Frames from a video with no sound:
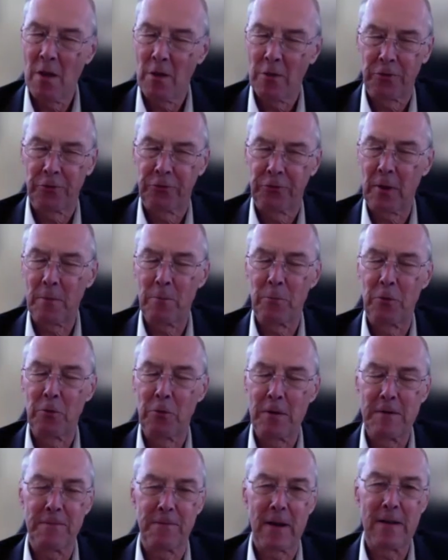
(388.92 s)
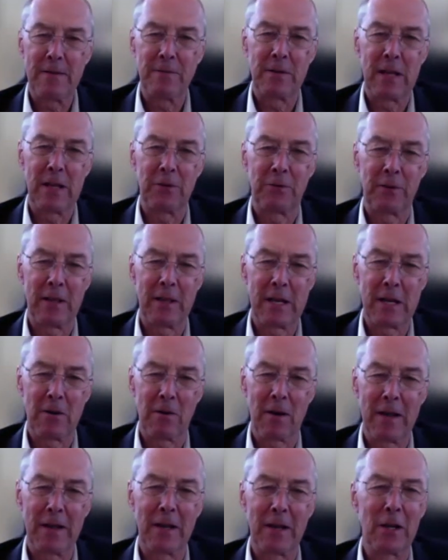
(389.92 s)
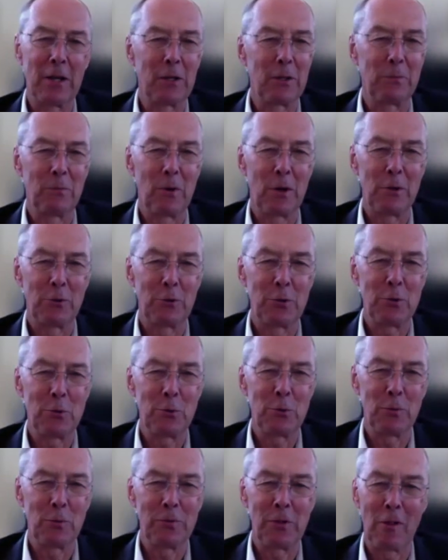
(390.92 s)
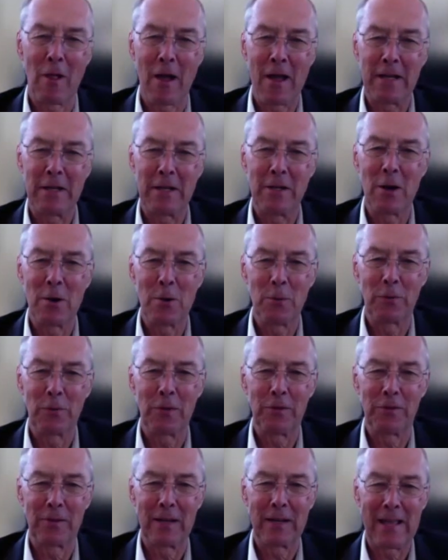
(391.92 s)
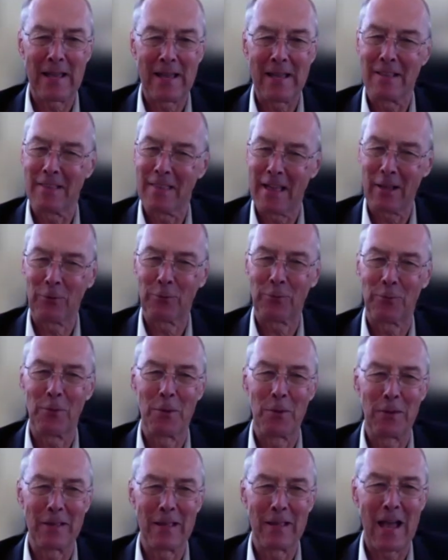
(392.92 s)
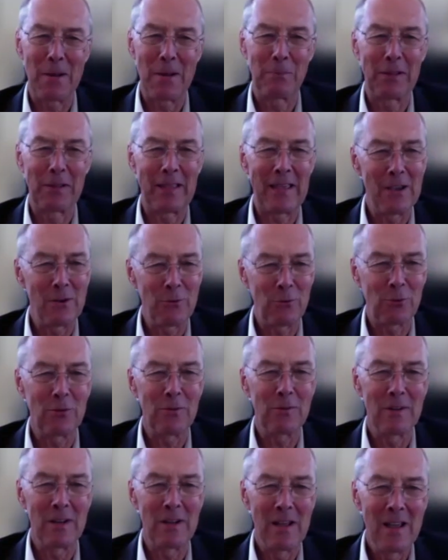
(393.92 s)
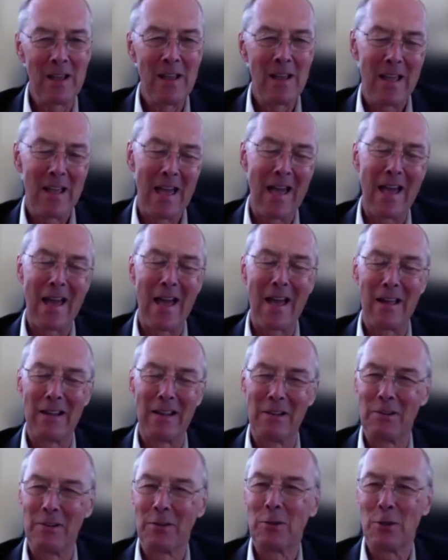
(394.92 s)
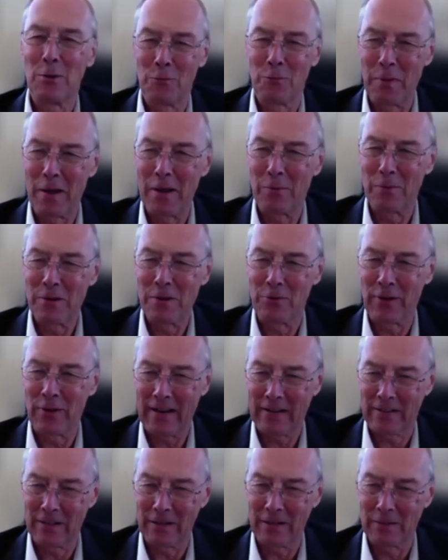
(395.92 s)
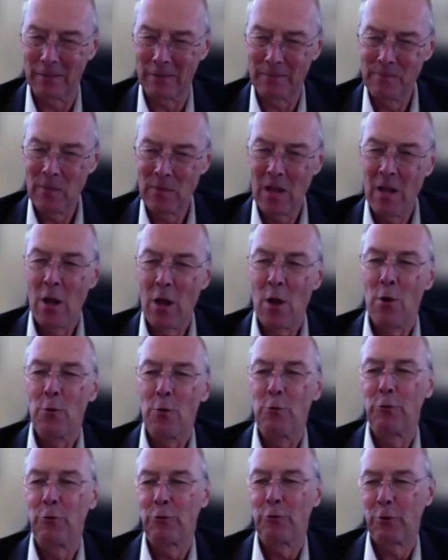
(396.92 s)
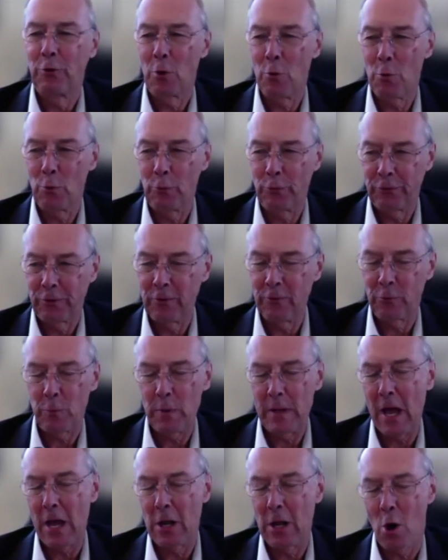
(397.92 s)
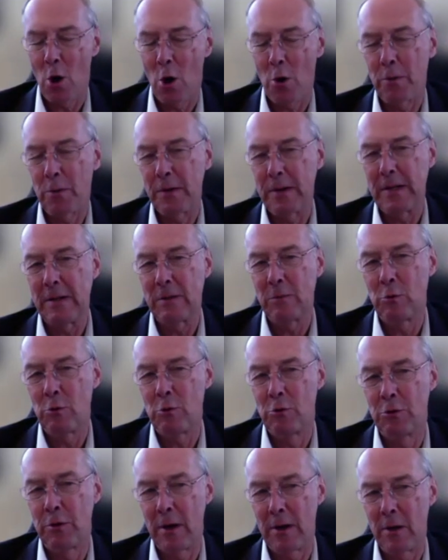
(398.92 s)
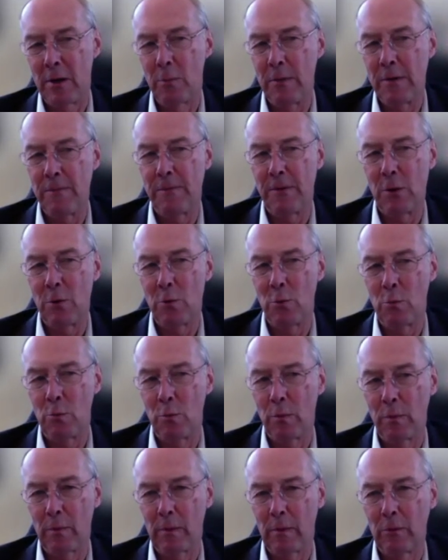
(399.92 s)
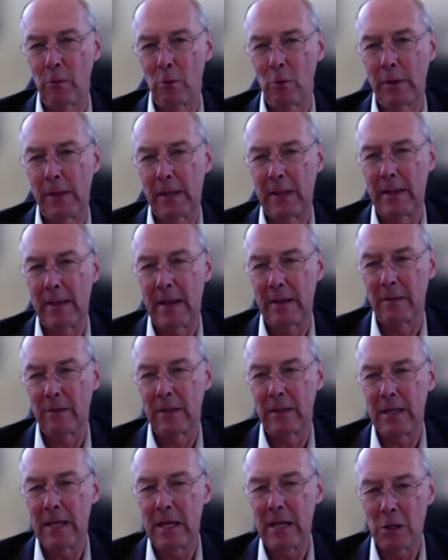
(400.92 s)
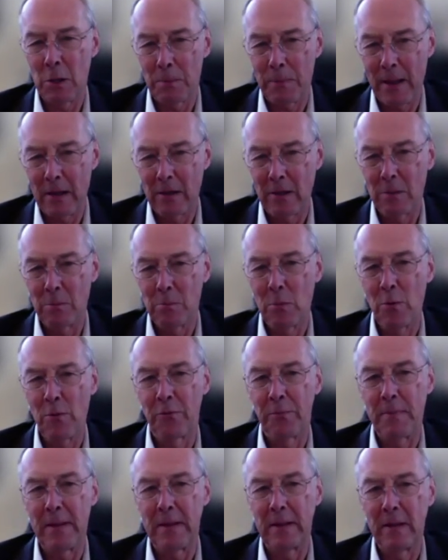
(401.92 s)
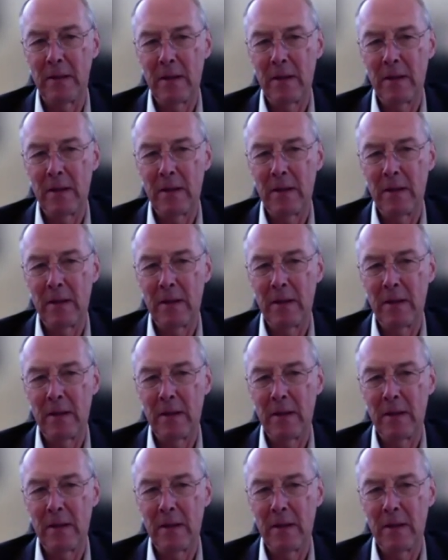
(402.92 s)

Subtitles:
Some 35 days later, I got a 2-line note that said, "Hey, thanks for the application, and you've been rejected." So since we had already done a review looking at the independent movement,